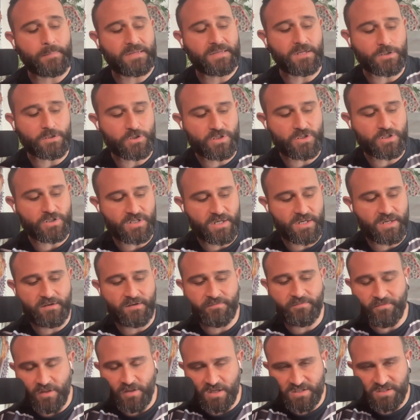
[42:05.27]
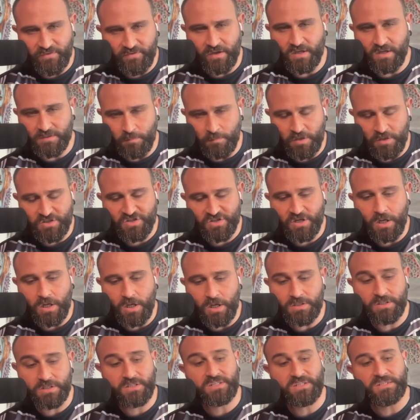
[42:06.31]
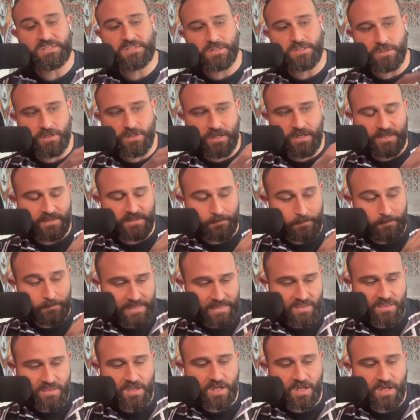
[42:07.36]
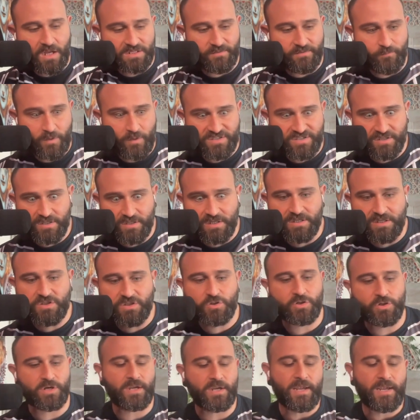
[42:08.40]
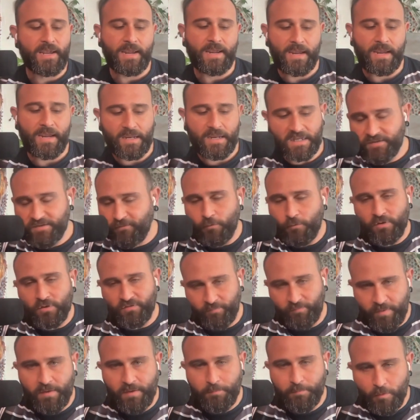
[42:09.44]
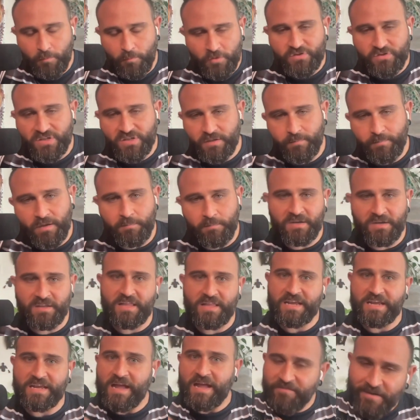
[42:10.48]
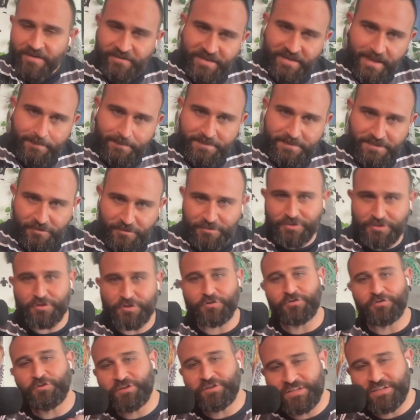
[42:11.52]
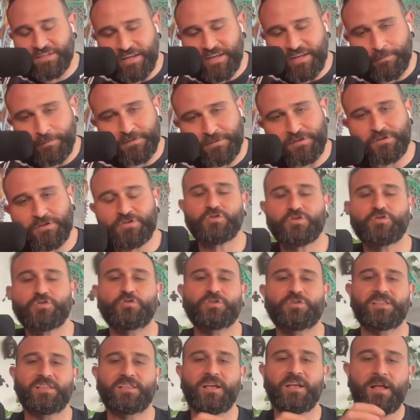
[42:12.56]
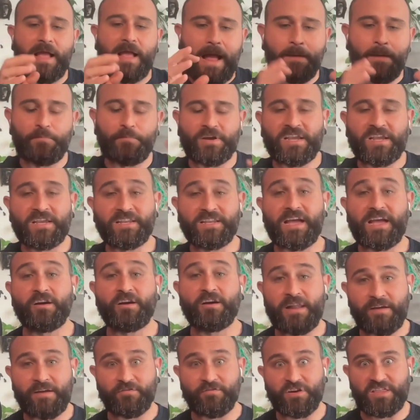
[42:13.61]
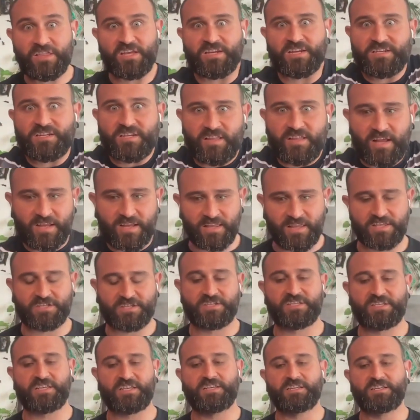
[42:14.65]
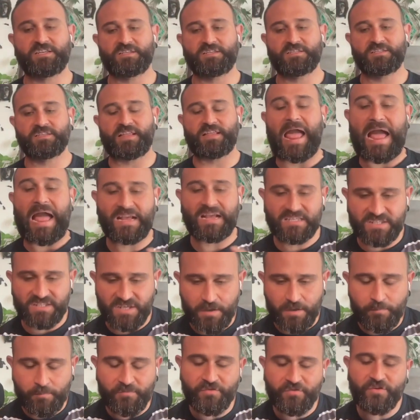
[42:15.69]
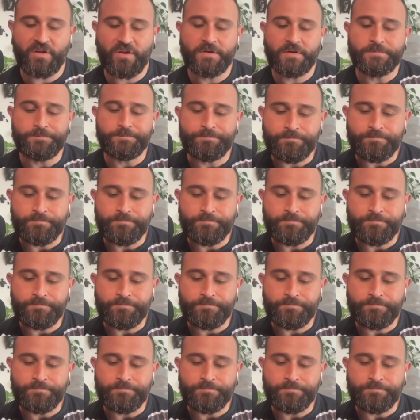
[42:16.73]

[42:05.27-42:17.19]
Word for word: getting my doctorate in philosophy cosmology consciousness looking at the main thoughts of western history and it's full of people mostly men being like i found the absolute truth no this is the absolute truth and i'm breaking down everything into like just these axioms